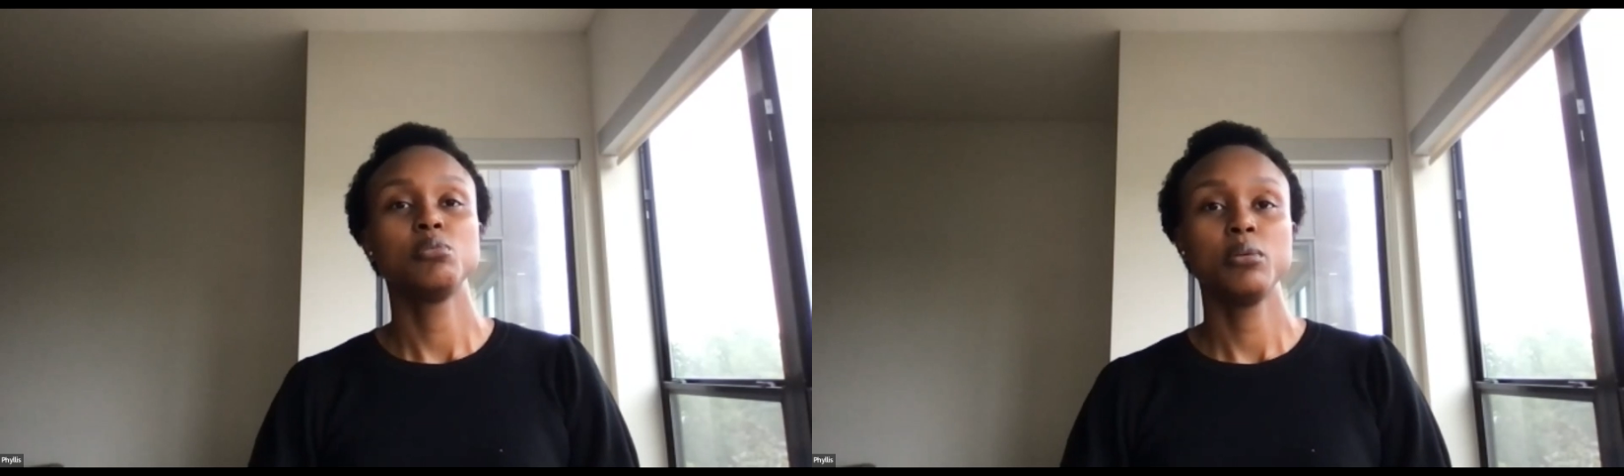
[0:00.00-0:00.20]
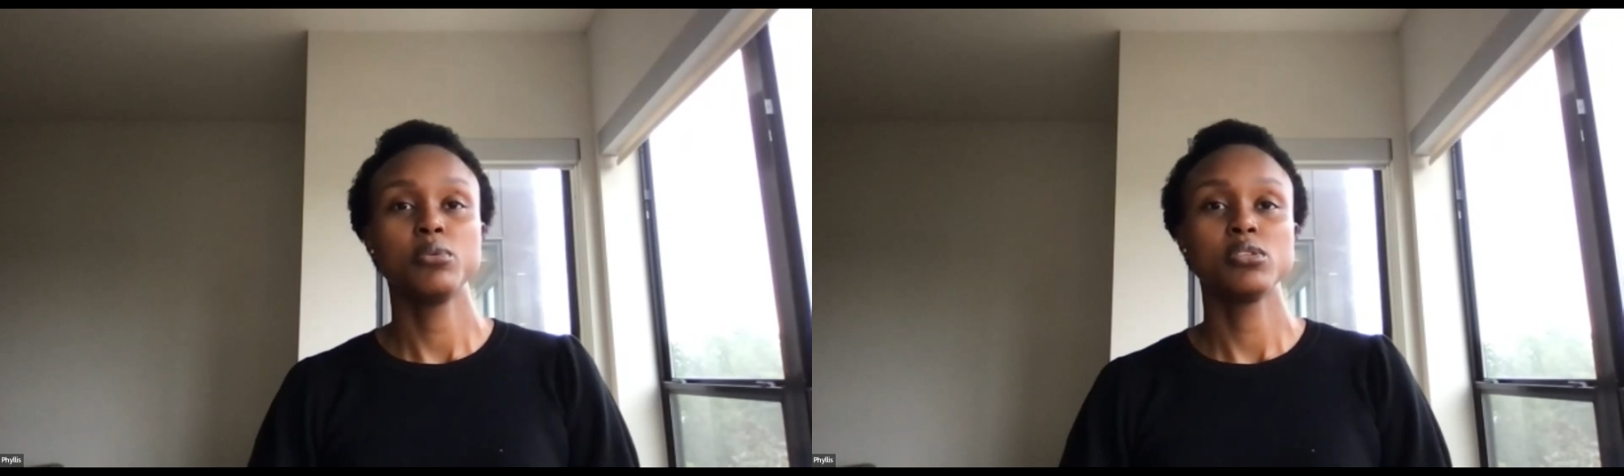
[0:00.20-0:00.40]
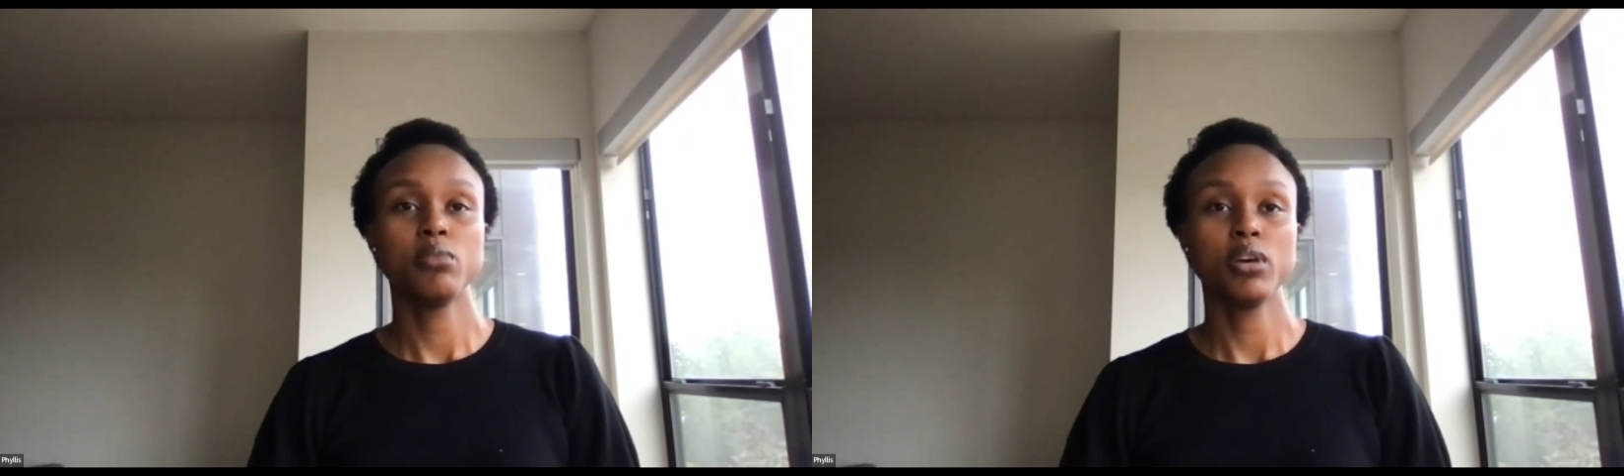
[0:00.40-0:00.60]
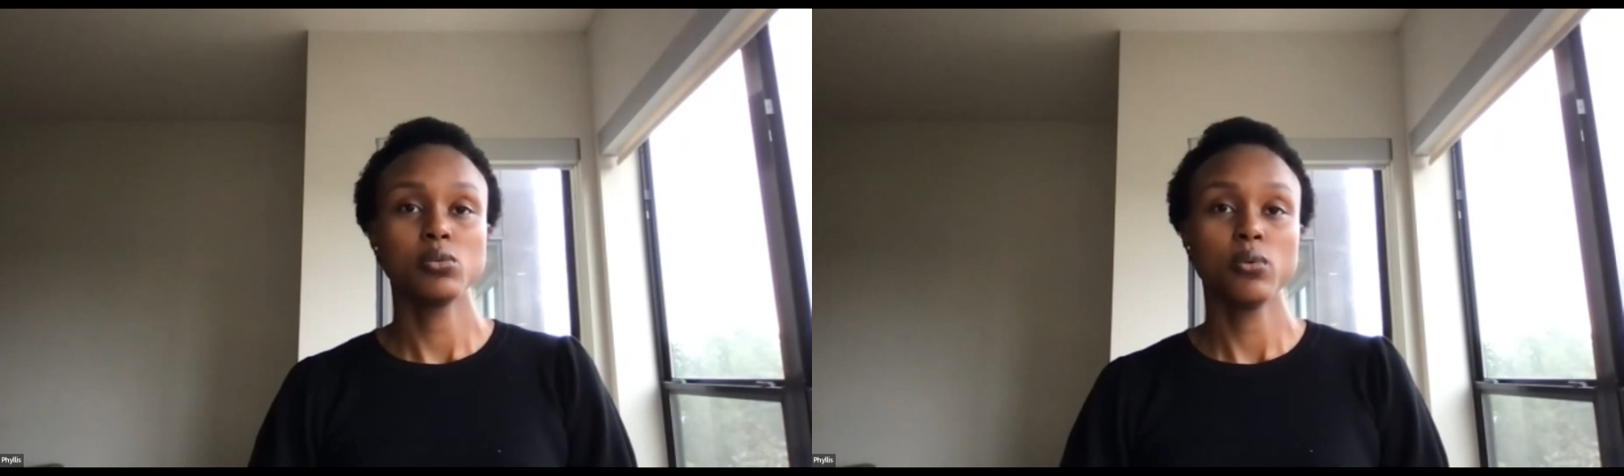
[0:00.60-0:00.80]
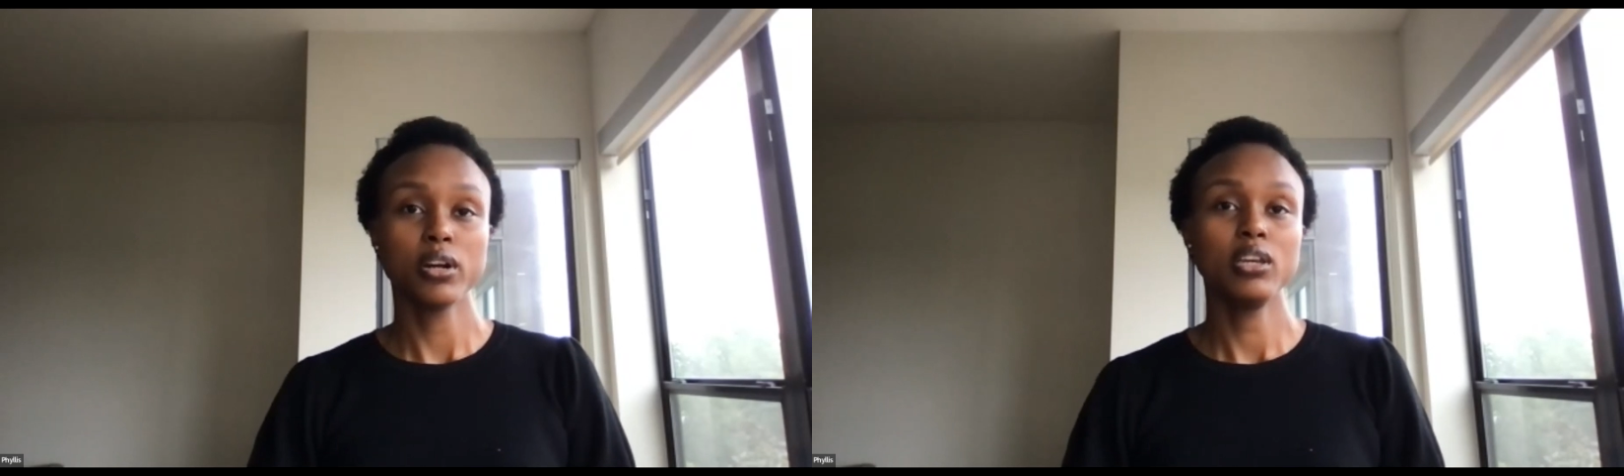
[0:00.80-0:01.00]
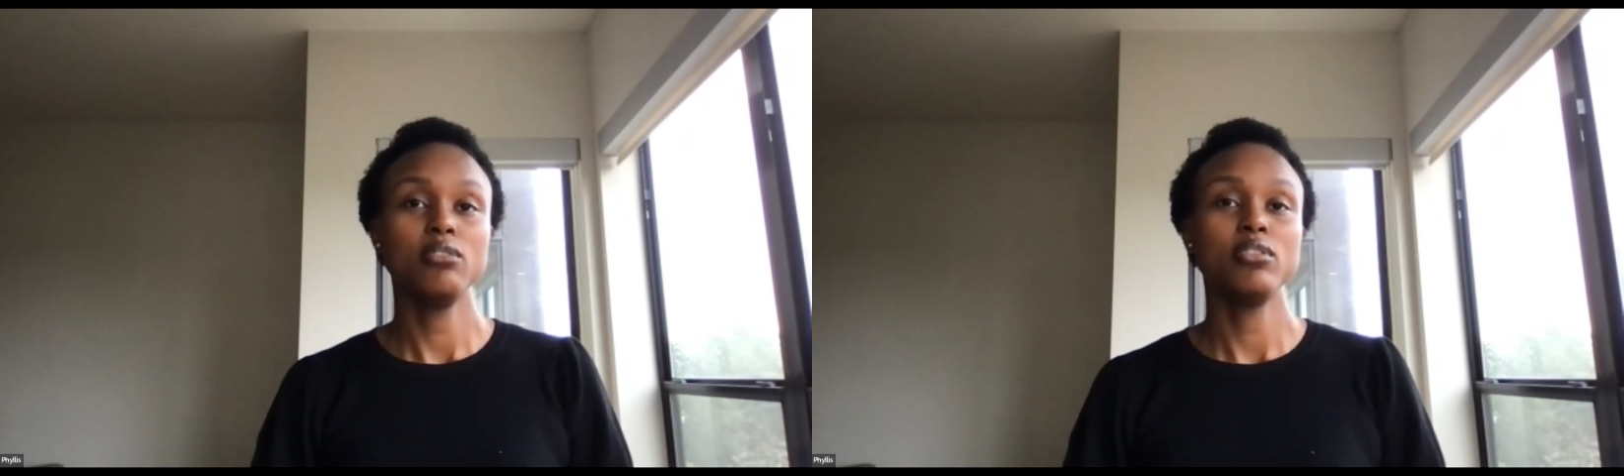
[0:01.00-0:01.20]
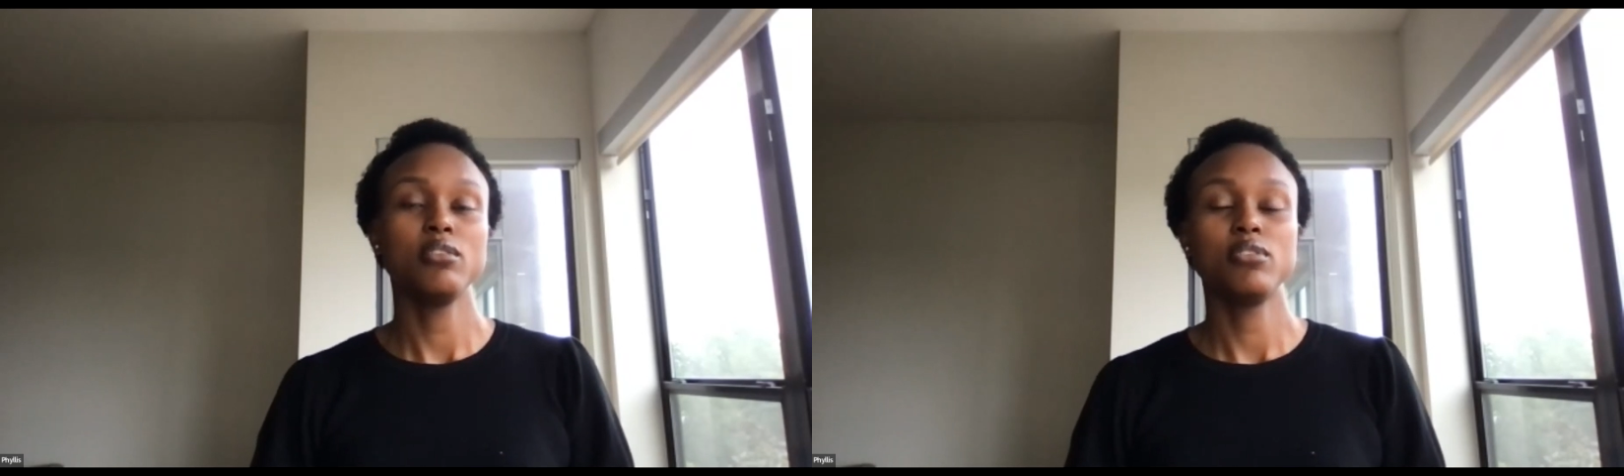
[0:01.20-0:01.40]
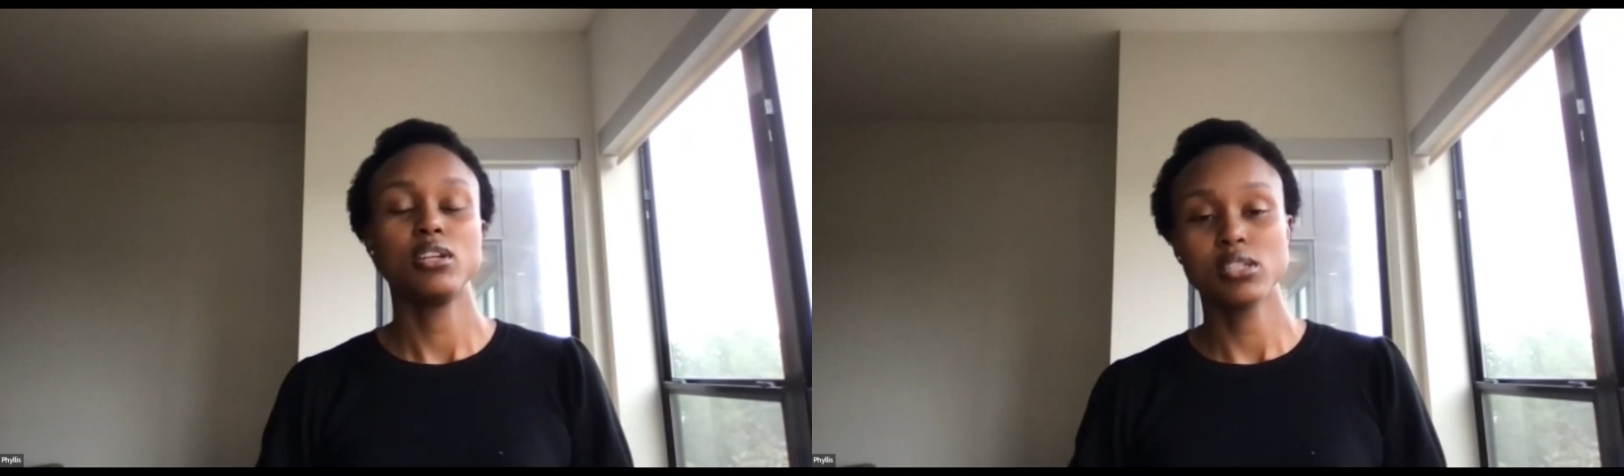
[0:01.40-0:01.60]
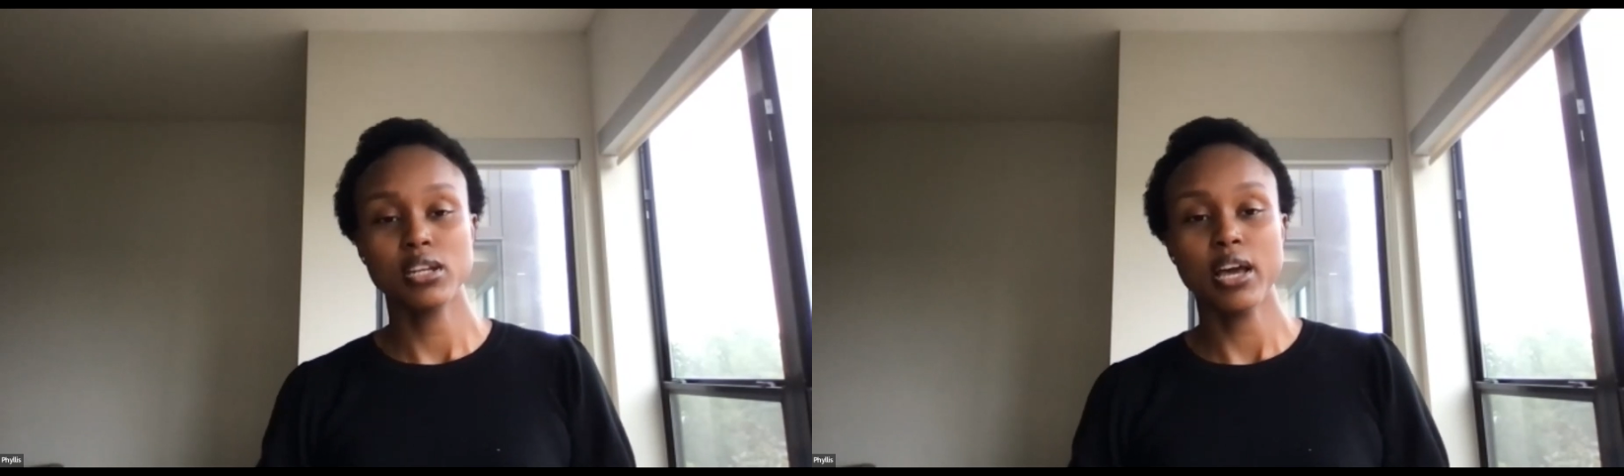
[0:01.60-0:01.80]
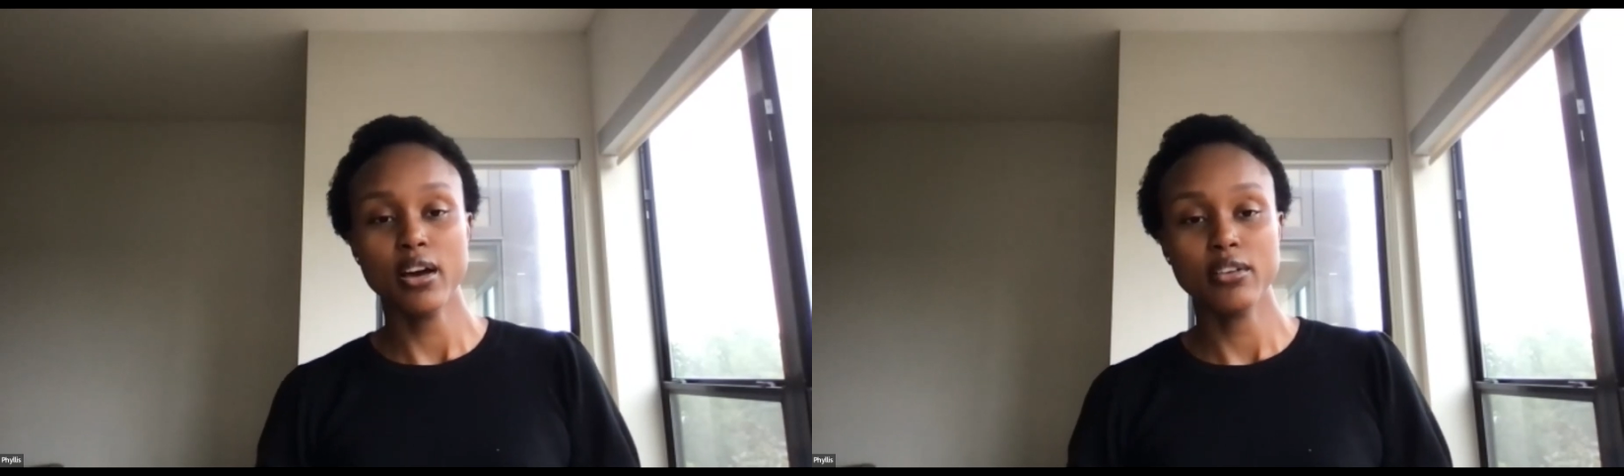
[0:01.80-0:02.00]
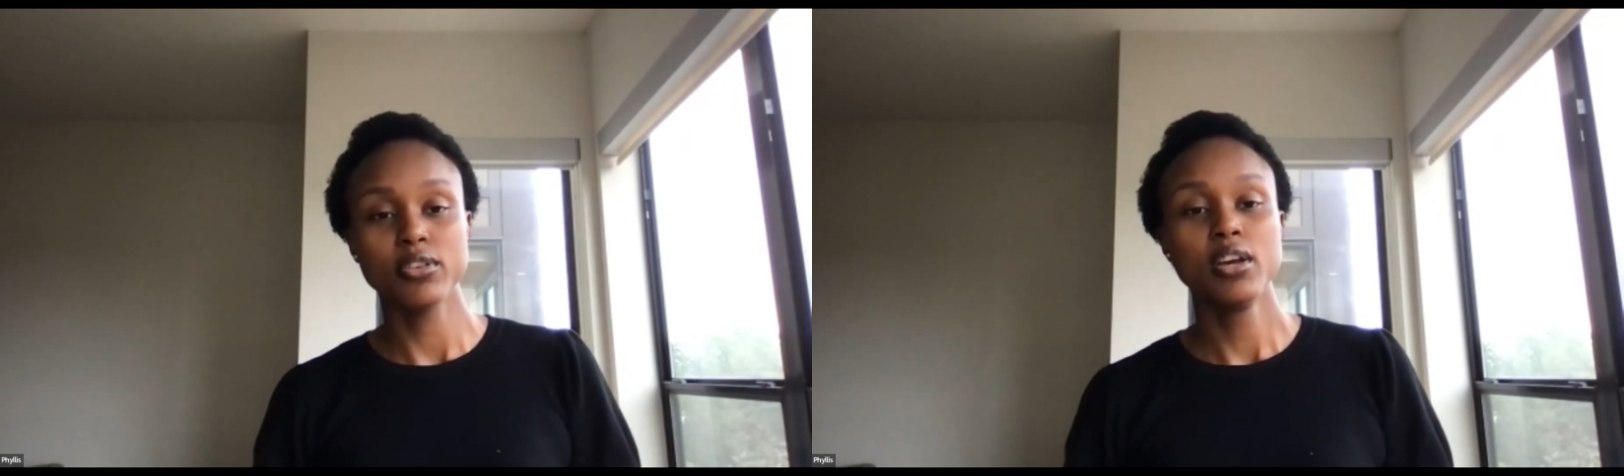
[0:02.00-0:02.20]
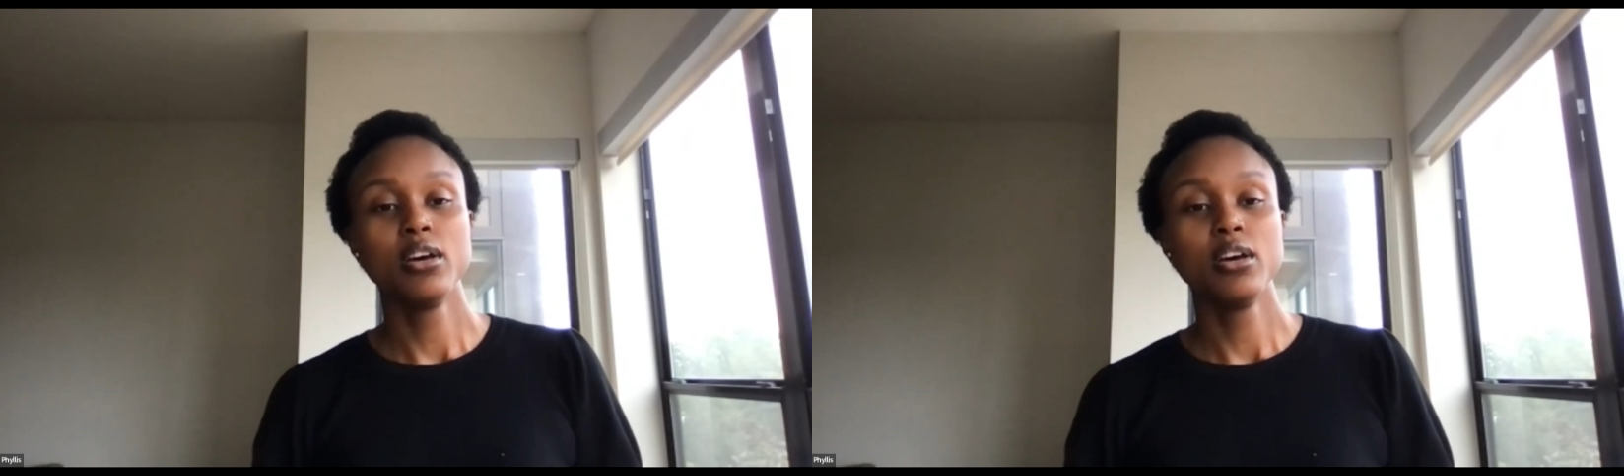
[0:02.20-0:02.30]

people's best work, even if it doesn't have